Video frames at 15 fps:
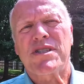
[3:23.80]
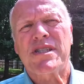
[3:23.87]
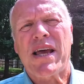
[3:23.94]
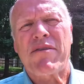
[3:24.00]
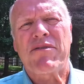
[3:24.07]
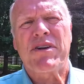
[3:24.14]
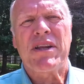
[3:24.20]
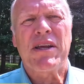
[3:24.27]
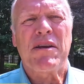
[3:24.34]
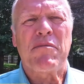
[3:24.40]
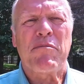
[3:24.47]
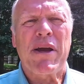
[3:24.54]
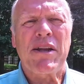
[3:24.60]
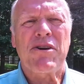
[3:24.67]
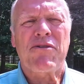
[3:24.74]
seventy
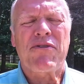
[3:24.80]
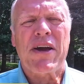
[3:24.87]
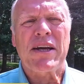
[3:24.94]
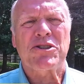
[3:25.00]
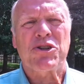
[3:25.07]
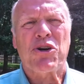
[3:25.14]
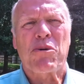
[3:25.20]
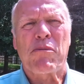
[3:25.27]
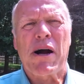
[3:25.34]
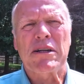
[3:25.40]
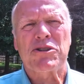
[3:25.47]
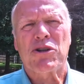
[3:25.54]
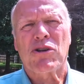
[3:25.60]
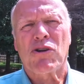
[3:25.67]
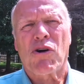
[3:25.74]
manufactured or
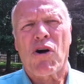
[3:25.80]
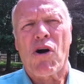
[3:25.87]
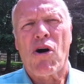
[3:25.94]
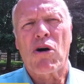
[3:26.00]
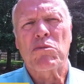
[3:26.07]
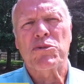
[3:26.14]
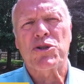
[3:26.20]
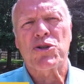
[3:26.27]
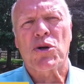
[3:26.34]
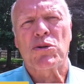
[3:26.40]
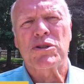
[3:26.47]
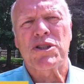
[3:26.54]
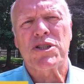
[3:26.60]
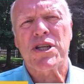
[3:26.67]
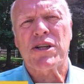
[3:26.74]
modular homes
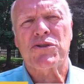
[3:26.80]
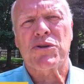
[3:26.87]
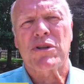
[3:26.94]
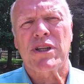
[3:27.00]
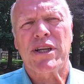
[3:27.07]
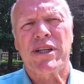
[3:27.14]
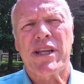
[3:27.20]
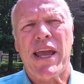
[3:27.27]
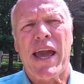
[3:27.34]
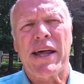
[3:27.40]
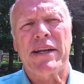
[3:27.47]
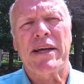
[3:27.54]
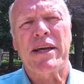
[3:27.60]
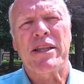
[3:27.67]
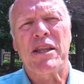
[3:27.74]
sold in central
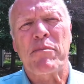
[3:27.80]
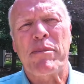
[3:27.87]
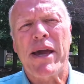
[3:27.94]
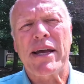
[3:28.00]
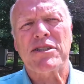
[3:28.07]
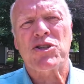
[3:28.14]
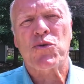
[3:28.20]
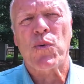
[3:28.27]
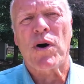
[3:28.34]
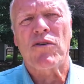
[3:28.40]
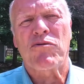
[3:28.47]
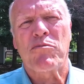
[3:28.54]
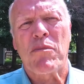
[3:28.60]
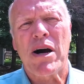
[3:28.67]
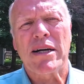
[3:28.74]
Indiana in the past
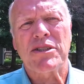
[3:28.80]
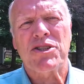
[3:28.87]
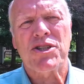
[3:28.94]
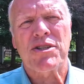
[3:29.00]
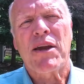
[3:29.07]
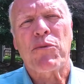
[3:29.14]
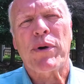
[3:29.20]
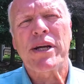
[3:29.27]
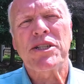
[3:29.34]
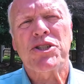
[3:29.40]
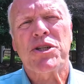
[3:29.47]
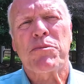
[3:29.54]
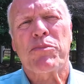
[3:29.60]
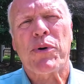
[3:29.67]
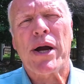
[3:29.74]
twelve months. They
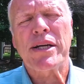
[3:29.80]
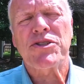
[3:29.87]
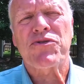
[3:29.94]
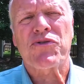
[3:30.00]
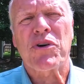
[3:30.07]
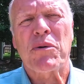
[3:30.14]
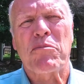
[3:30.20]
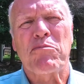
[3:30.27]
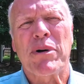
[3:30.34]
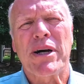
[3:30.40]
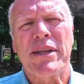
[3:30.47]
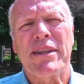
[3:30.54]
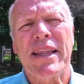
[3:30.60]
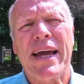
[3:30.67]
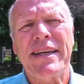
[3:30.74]
ranged in price from
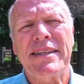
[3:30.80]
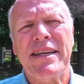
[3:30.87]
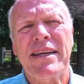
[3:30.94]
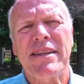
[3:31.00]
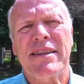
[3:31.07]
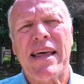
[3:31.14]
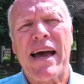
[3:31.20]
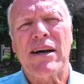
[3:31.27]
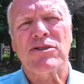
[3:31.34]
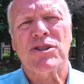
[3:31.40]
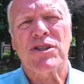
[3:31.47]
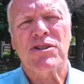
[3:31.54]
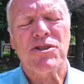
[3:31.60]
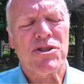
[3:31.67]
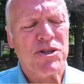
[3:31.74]
uh, nineteen
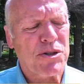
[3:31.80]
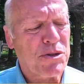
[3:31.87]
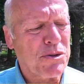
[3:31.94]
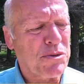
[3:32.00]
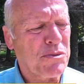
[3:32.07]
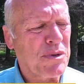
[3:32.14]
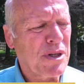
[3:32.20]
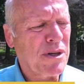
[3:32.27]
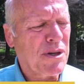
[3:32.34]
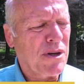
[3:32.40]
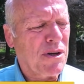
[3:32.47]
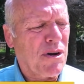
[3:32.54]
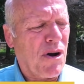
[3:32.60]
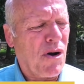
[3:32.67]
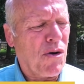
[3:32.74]
thousand dollars to
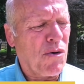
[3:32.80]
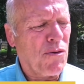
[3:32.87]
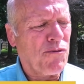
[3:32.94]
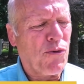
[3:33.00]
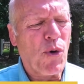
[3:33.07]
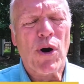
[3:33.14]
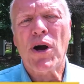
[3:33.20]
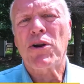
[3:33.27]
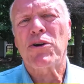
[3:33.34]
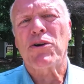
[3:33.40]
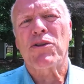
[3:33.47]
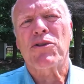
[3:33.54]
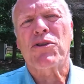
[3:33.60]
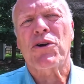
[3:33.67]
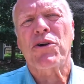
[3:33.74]
oh, four
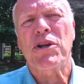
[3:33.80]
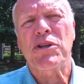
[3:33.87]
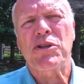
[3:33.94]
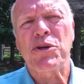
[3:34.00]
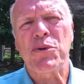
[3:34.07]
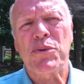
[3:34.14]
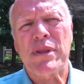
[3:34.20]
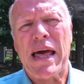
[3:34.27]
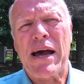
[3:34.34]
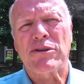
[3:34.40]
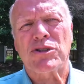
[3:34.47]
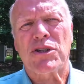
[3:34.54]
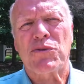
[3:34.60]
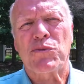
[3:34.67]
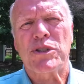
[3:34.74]
hundred thirty-two
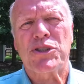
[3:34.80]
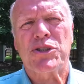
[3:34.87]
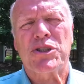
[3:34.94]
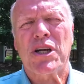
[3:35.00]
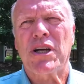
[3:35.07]
thousand dollars, which